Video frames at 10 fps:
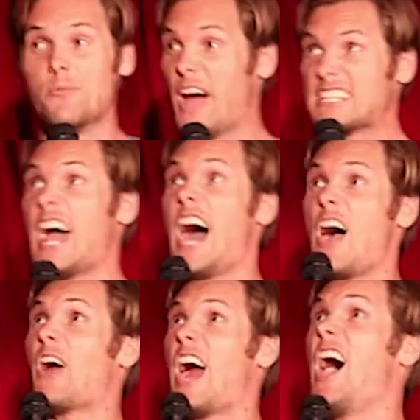I'm like, no,
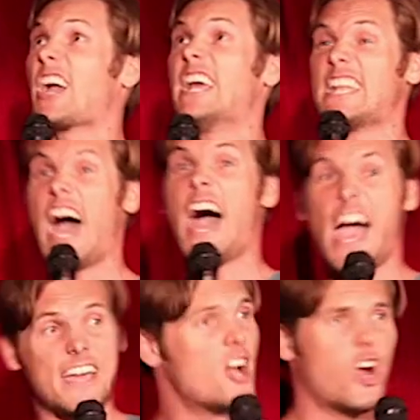we're all gonna
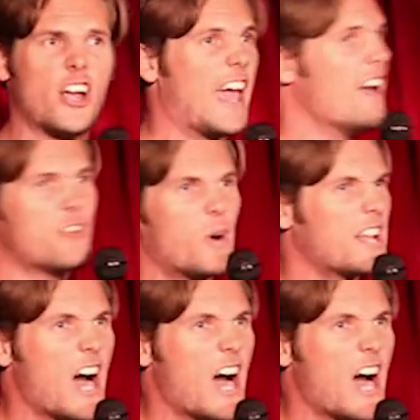die! I heard everyone